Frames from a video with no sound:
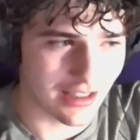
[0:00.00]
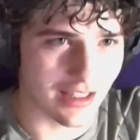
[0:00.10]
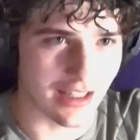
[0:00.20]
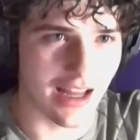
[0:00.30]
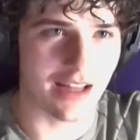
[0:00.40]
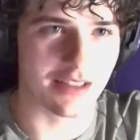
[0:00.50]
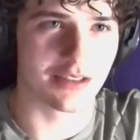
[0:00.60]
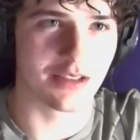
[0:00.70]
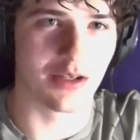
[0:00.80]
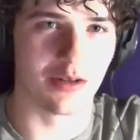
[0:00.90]
Yeah,
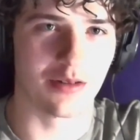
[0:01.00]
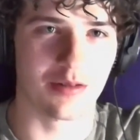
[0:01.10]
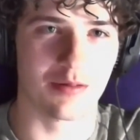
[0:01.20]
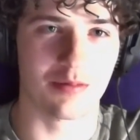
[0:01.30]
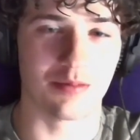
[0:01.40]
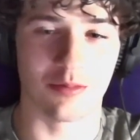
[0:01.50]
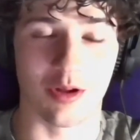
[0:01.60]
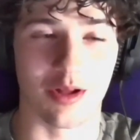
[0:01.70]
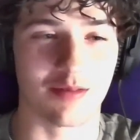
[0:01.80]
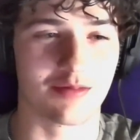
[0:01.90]
so
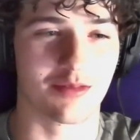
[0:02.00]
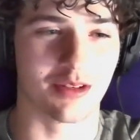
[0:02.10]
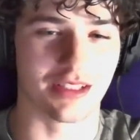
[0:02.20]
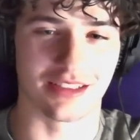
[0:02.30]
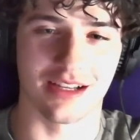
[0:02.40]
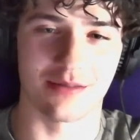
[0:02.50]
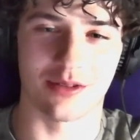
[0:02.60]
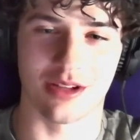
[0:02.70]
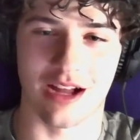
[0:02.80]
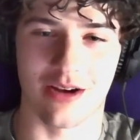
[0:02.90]
well, for
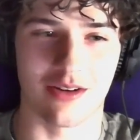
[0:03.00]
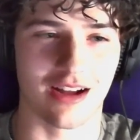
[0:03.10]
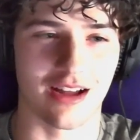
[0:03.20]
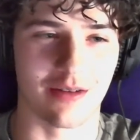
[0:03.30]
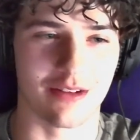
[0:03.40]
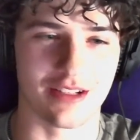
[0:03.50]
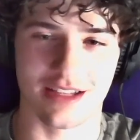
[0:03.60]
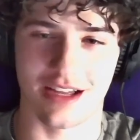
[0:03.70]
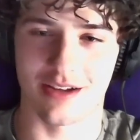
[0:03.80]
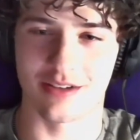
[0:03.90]
example, how I reached
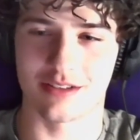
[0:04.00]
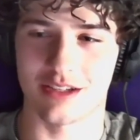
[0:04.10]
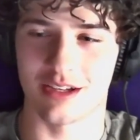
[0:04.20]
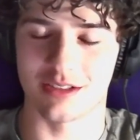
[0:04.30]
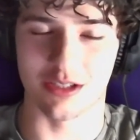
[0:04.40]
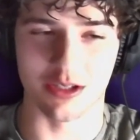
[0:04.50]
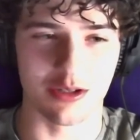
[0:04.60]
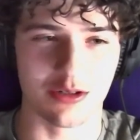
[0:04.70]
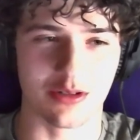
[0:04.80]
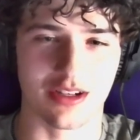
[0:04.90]
out to
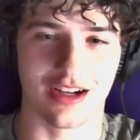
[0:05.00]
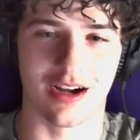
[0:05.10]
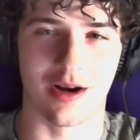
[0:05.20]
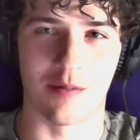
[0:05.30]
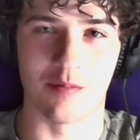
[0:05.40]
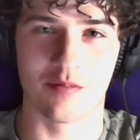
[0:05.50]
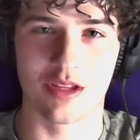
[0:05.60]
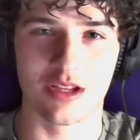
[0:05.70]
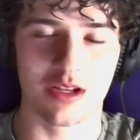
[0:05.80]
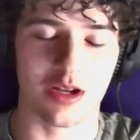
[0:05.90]
you,
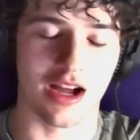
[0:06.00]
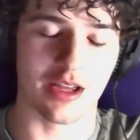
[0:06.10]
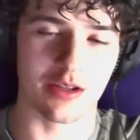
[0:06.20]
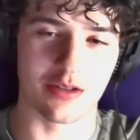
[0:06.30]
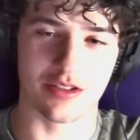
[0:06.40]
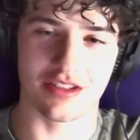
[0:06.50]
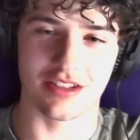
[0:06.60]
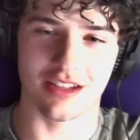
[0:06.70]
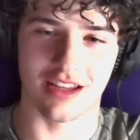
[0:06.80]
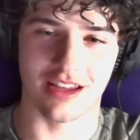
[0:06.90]
I
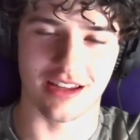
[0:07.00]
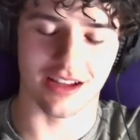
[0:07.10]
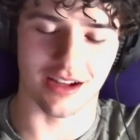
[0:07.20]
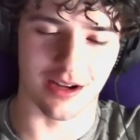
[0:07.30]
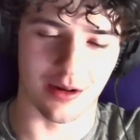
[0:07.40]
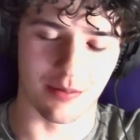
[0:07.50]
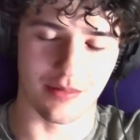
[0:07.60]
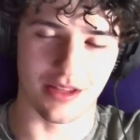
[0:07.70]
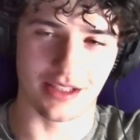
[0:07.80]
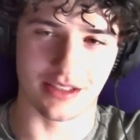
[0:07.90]
use
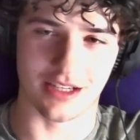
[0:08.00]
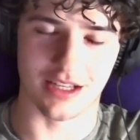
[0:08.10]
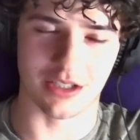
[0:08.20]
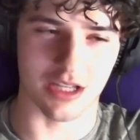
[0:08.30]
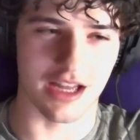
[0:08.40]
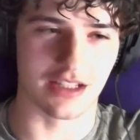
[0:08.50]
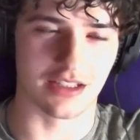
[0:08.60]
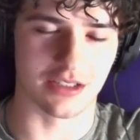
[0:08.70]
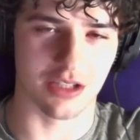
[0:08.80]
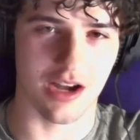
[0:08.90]
it's
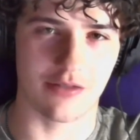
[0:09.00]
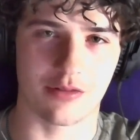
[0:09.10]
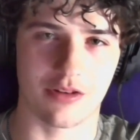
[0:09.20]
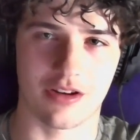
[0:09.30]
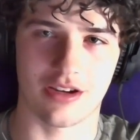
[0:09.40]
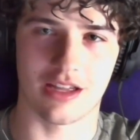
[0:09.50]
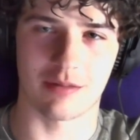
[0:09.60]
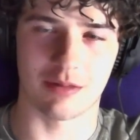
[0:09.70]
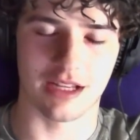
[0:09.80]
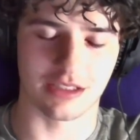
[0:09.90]
a software
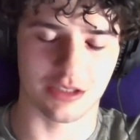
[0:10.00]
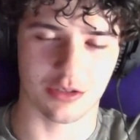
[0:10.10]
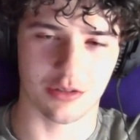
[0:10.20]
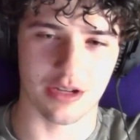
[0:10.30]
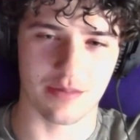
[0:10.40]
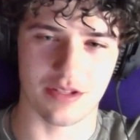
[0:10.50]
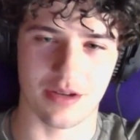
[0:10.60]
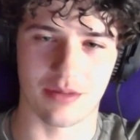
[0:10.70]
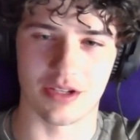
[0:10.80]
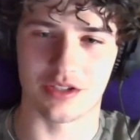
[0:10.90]
and that scrapes a
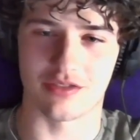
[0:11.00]
bunch of